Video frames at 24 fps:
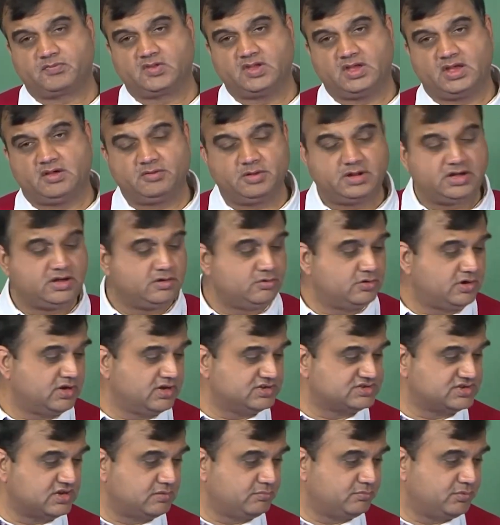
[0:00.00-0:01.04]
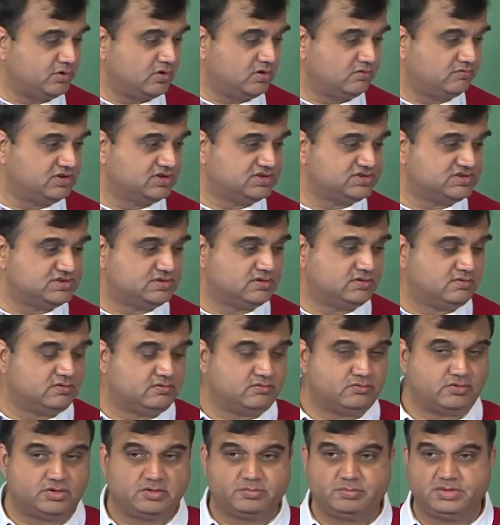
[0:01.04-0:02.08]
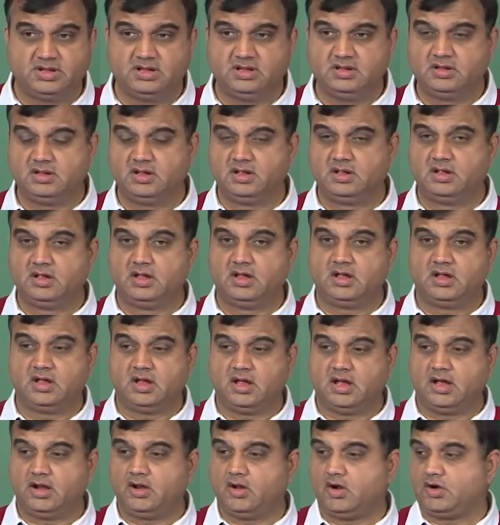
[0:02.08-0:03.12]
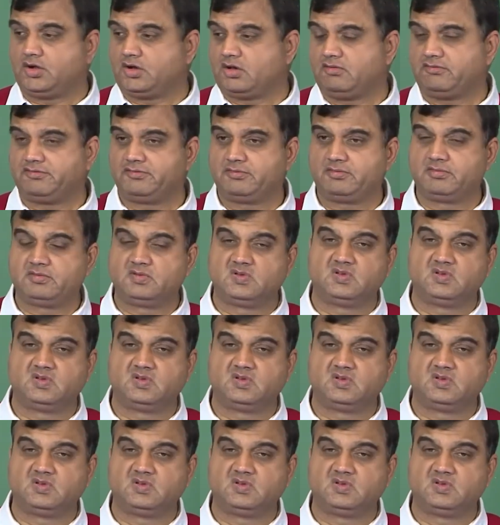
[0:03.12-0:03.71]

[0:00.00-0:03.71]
A very good example of this would be a lot of